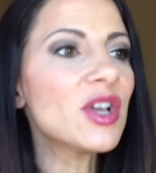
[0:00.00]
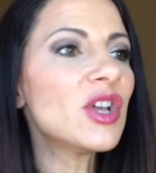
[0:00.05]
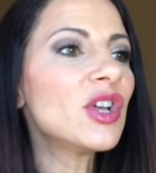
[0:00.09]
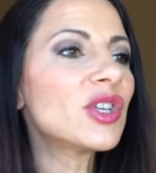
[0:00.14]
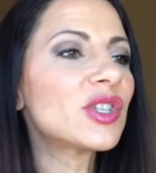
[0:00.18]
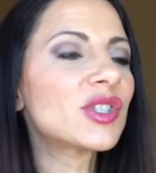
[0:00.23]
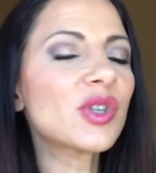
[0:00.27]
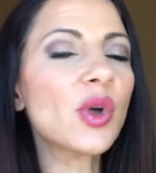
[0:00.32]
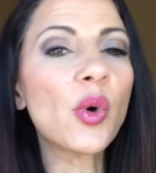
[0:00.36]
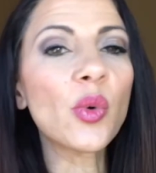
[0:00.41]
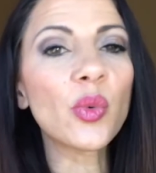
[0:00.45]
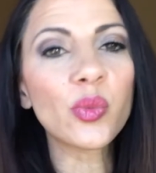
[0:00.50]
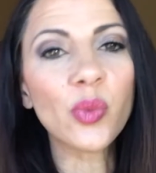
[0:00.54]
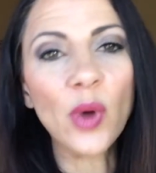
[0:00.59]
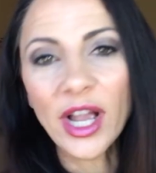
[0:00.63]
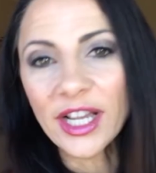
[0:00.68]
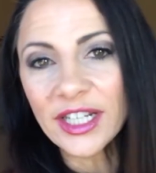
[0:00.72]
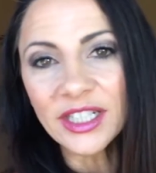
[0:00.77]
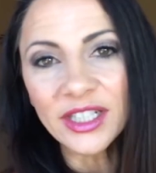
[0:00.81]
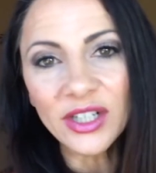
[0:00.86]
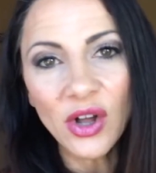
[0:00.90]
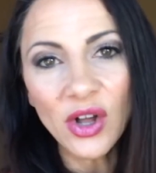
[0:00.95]
So
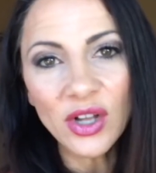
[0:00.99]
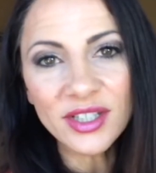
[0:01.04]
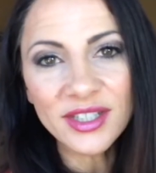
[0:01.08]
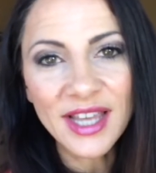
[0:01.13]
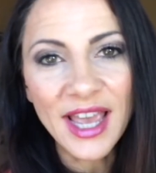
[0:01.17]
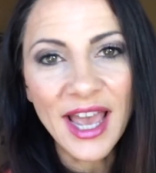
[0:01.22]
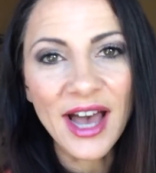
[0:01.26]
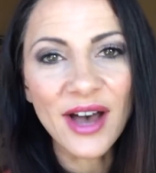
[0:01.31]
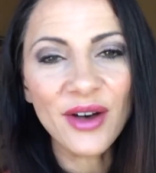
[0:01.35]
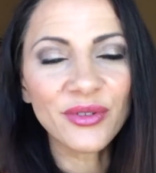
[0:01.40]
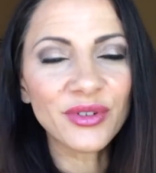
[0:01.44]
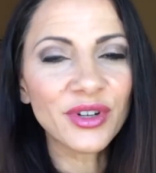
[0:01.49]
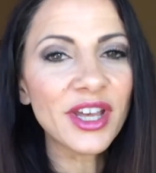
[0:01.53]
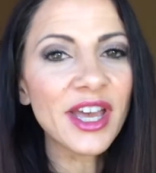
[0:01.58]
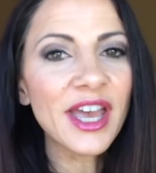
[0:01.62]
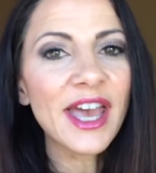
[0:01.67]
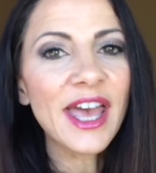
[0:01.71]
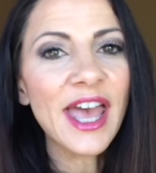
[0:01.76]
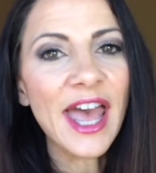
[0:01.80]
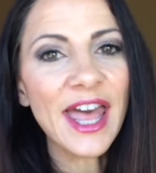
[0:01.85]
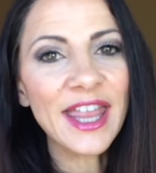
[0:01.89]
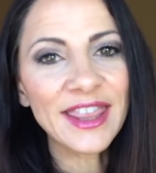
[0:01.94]
write it all down
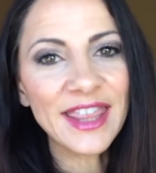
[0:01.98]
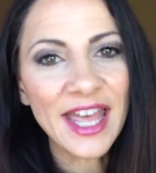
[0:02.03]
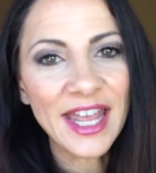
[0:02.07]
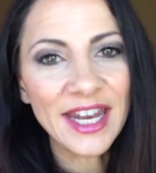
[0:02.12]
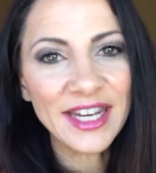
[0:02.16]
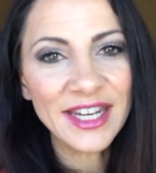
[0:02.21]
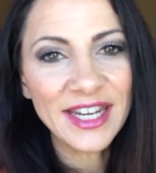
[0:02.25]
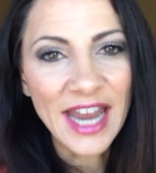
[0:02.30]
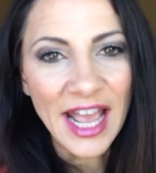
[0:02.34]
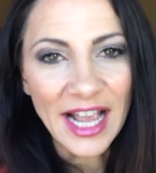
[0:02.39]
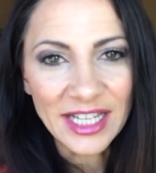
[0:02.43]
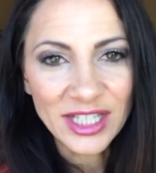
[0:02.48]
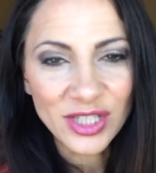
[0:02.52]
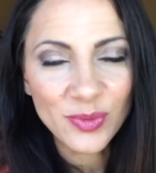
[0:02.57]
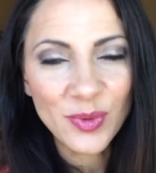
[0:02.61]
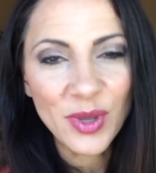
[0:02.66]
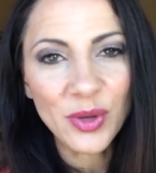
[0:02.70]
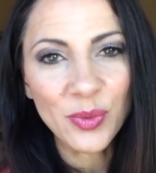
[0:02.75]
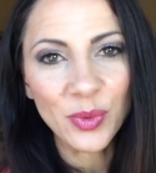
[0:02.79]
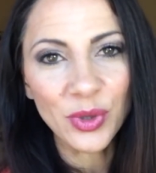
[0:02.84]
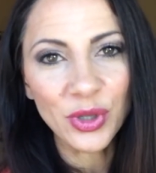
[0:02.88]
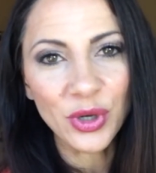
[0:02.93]
and then next
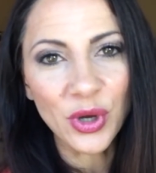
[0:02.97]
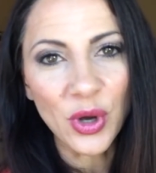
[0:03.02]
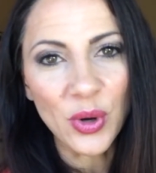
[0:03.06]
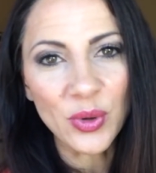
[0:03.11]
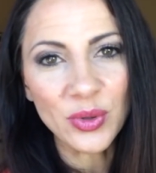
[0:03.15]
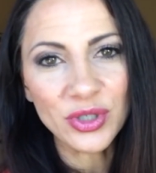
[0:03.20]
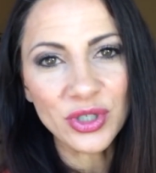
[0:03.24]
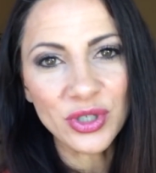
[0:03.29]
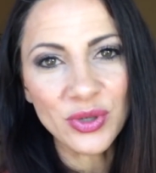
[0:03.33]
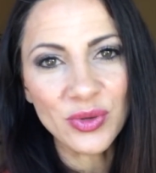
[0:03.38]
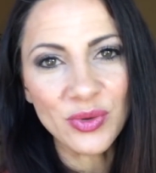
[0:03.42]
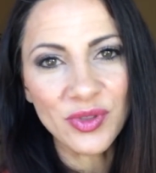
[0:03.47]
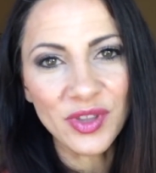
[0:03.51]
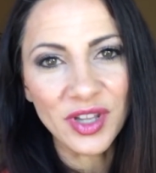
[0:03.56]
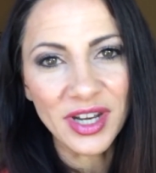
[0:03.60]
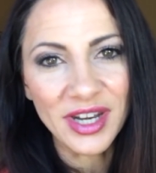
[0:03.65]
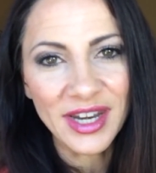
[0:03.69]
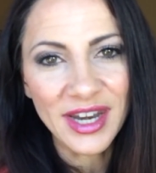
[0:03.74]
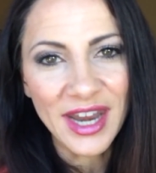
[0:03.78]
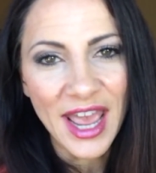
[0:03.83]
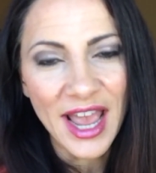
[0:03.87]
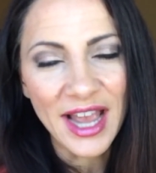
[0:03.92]
week we'll go to the
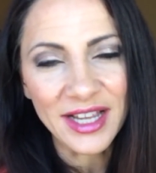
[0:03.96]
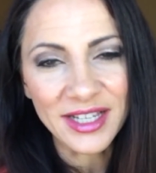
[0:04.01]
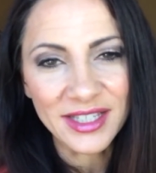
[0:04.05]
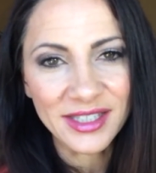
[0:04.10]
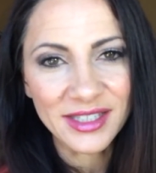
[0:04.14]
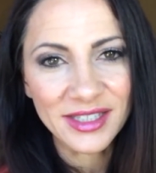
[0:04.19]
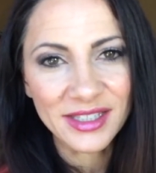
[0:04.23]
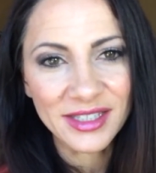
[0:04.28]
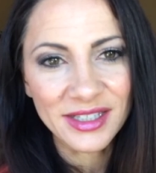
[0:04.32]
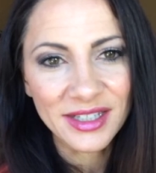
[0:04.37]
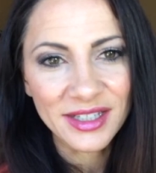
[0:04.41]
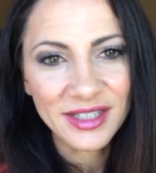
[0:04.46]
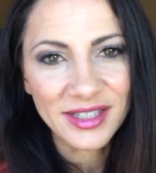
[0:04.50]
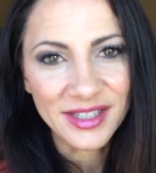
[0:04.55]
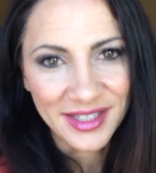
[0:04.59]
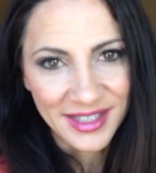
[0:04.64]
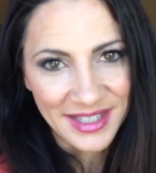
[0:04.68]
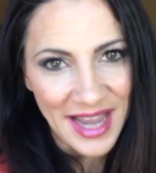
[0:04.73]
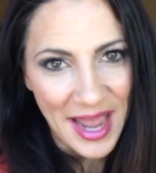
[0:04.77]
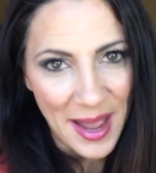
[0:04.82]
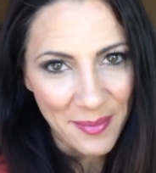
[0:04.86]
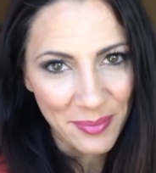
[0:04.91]
next
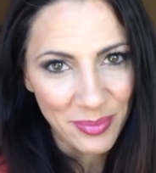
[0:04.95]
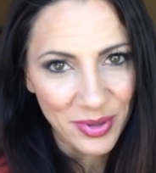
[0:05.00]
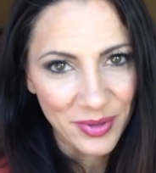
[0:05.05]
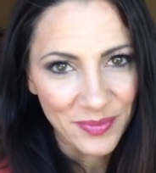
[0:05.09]
step.